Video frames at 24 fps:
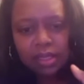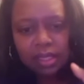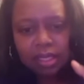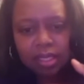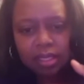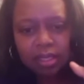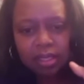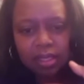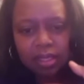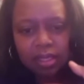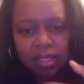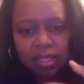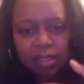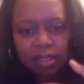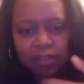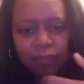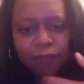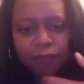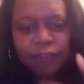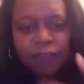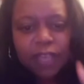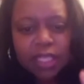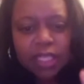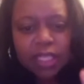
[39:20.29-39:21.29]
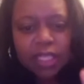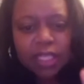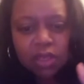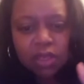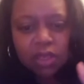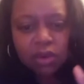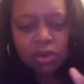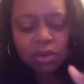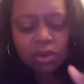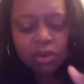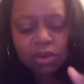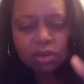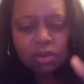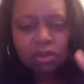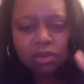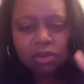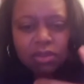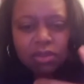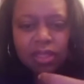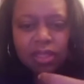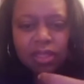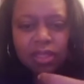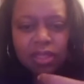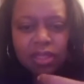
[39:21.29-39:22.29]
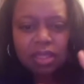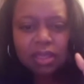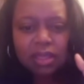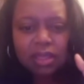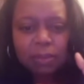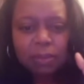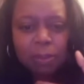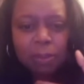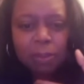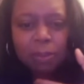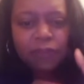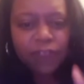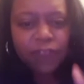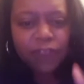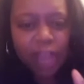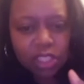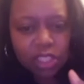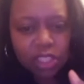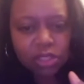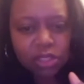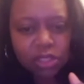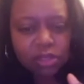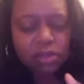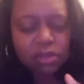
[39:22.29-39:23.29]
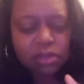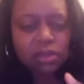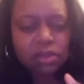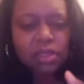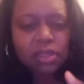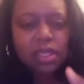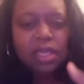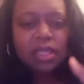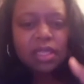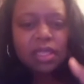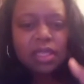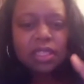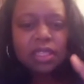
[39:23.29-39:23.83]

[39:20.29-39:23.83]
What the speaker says: the physical, the professional,